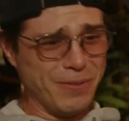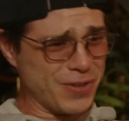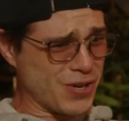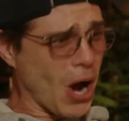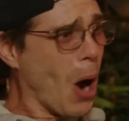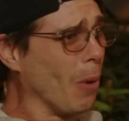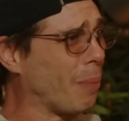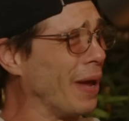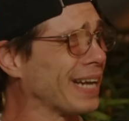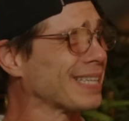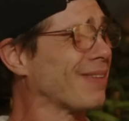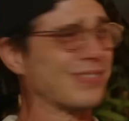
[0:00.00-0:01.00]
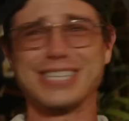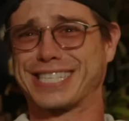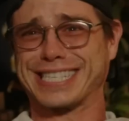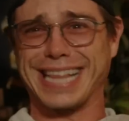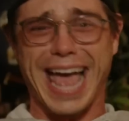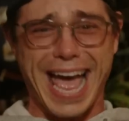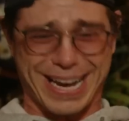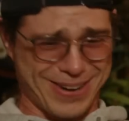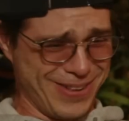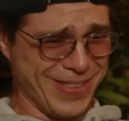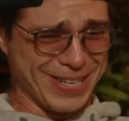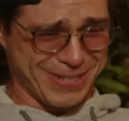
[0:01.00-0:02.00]
Joe picked up the oh, slack
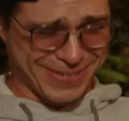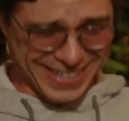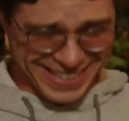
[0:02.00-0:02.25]
on